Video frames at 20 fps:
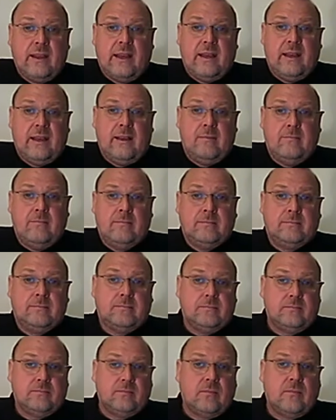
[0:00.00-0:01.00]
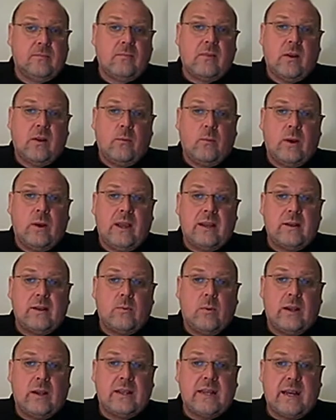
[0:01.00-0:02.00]
um, we,
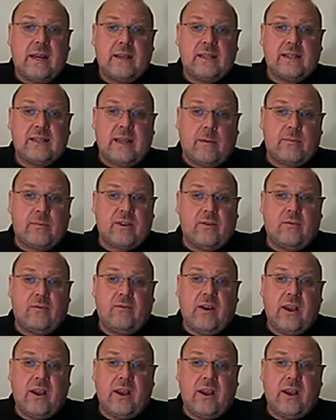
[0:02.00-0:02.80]
we take steps of